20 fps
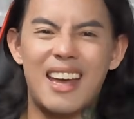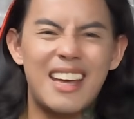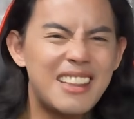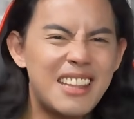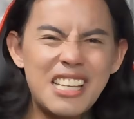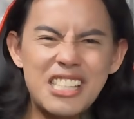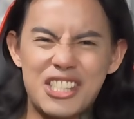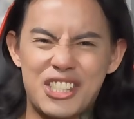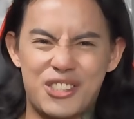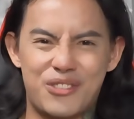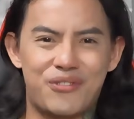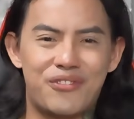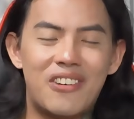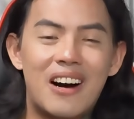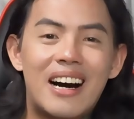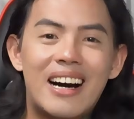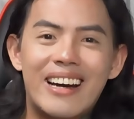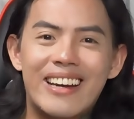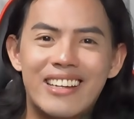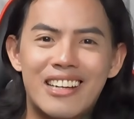And that's
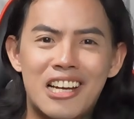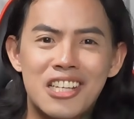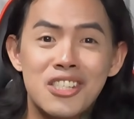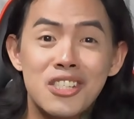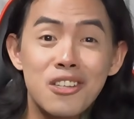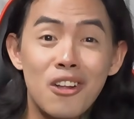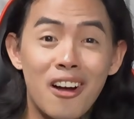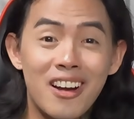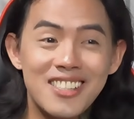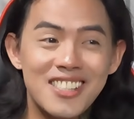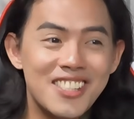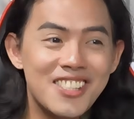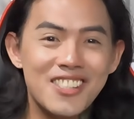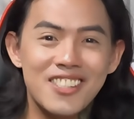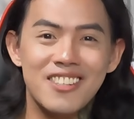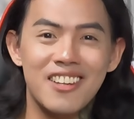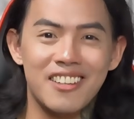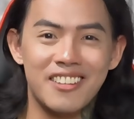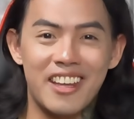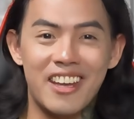fine, as long as
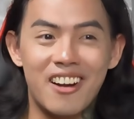it's not